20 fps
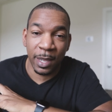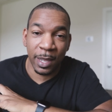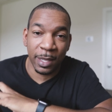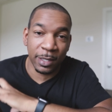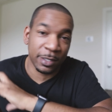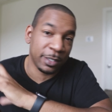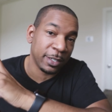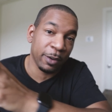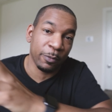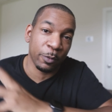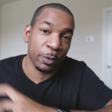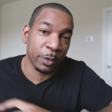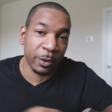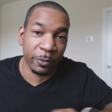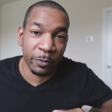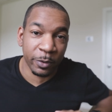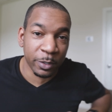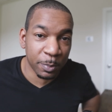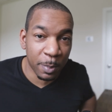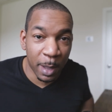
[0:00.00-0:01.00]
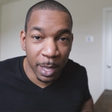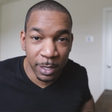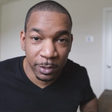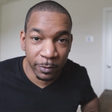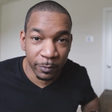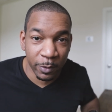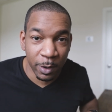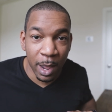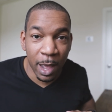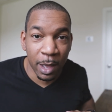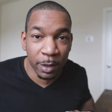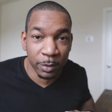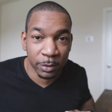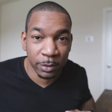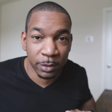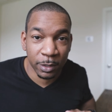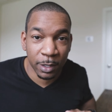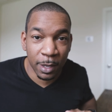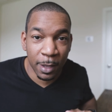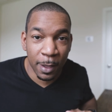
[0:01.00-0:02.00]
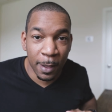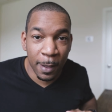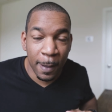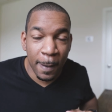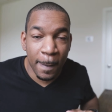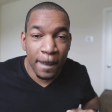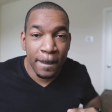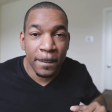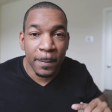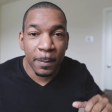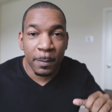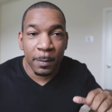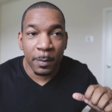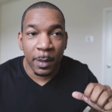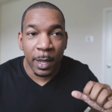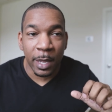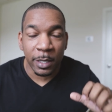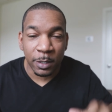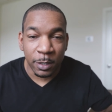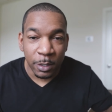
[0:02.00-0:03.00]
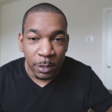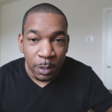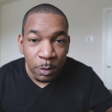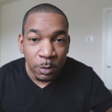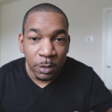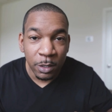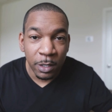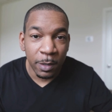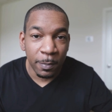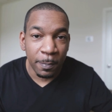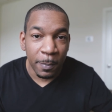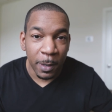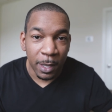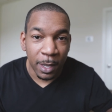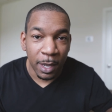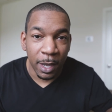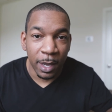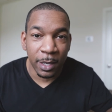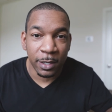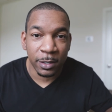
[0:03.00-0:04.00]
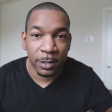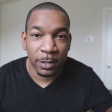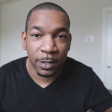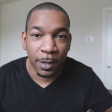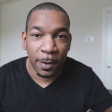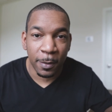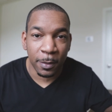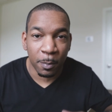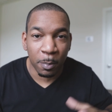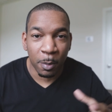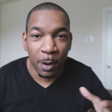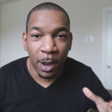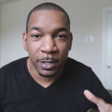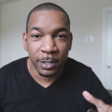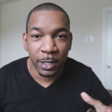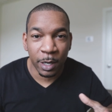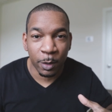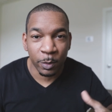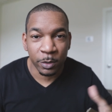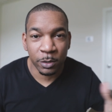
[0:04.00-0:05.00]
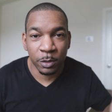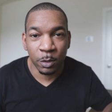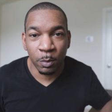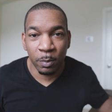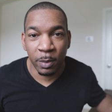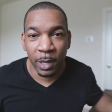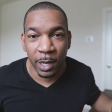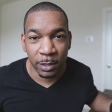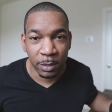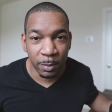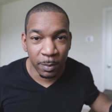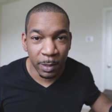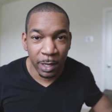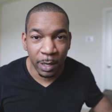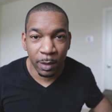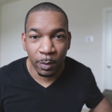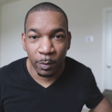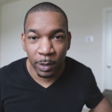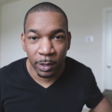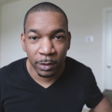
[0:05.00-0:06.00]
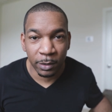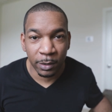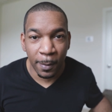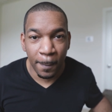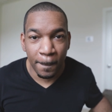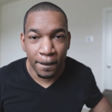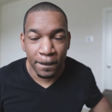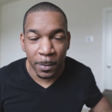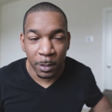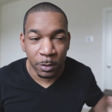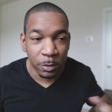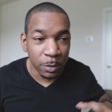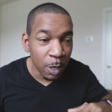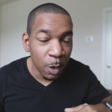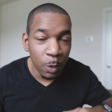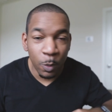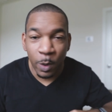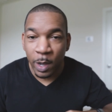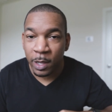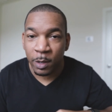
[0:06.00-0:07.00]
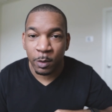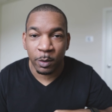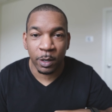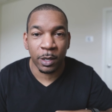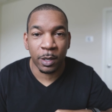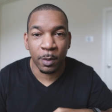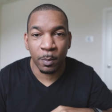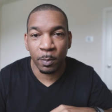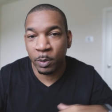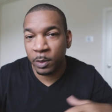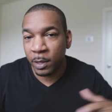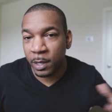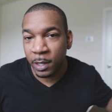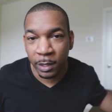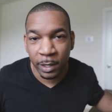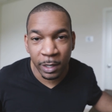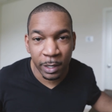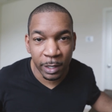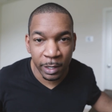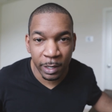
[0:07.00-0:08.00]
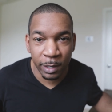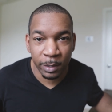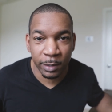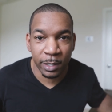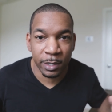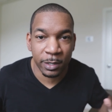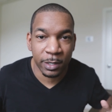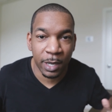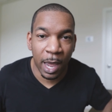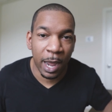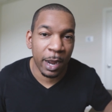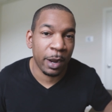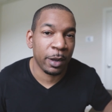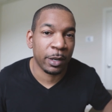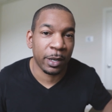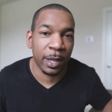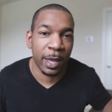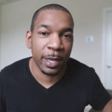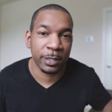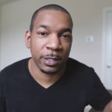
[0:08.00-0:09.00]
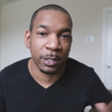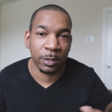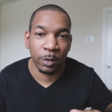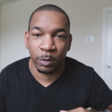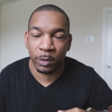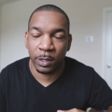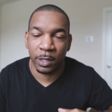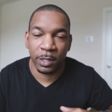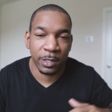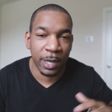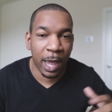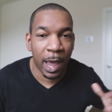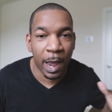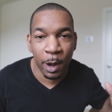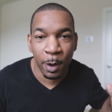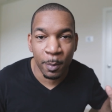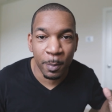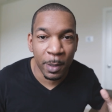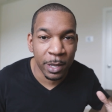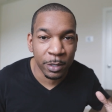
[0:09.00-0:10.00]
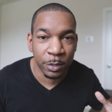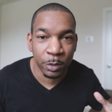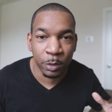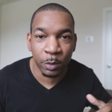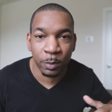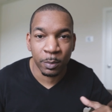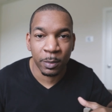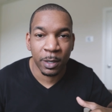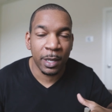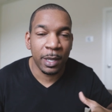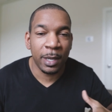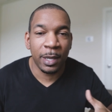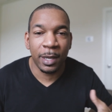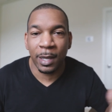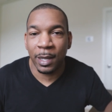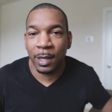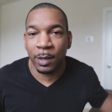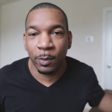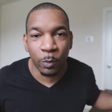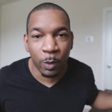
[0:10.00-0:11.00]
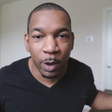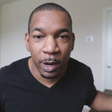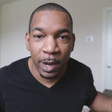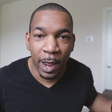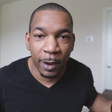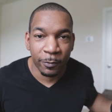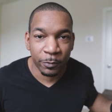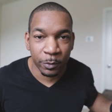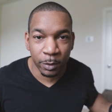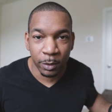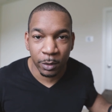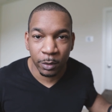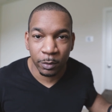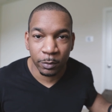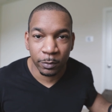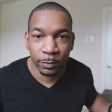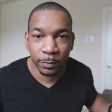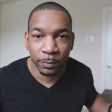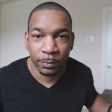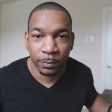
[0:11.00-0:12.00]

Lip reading: in several different spots of your house. It's usually because the project was too big to begin with. There's no way you can completely clear the entire closet or the entire bedroom in one afternoon.